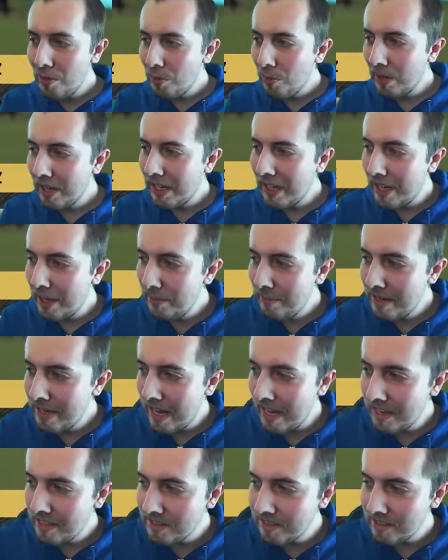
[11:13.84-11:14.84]

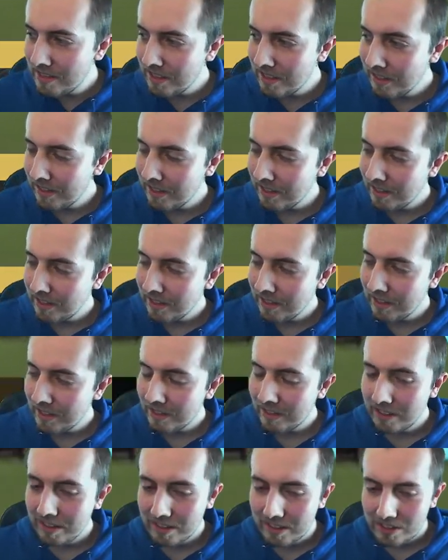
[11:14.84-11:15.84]
Jimenez.
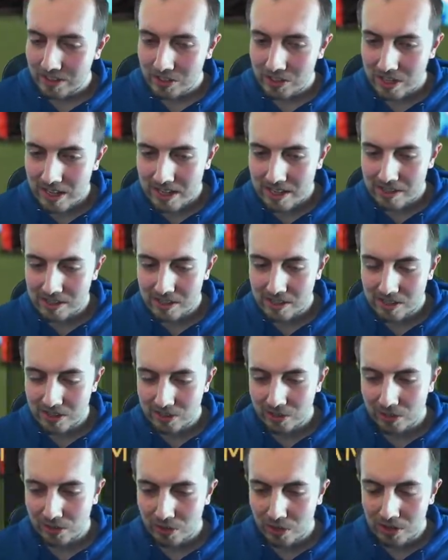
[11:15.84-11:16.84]
Jesus
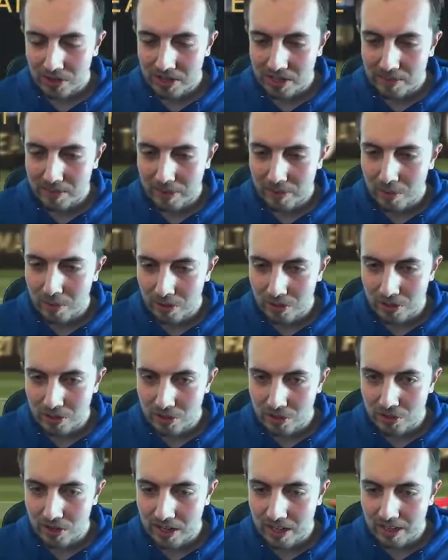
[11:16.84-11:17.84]
Christ, man. What a
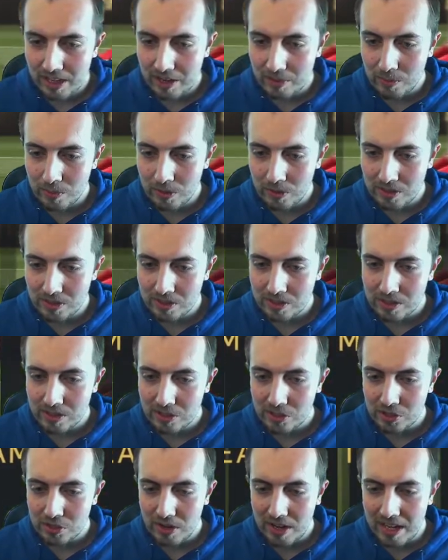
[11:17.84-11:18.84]
strike that was.
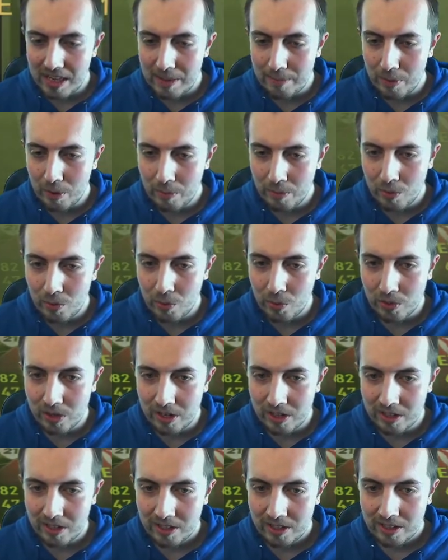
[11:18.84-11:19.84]
Straight in the bottom
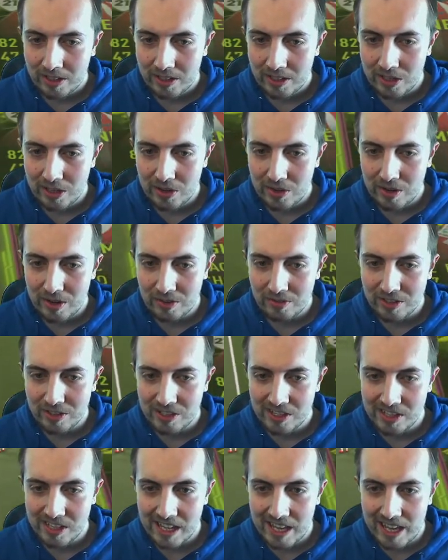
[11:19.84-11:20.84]
corner. You love to
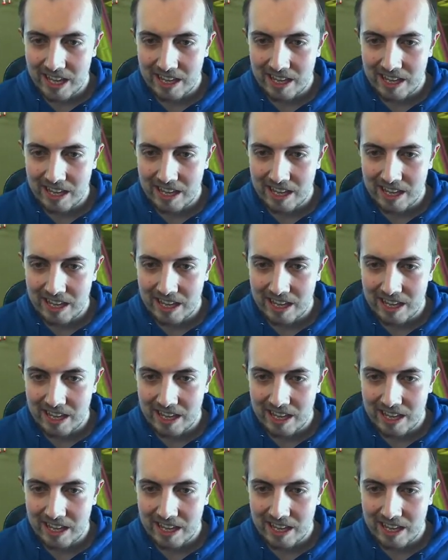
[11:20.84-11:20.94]
see it.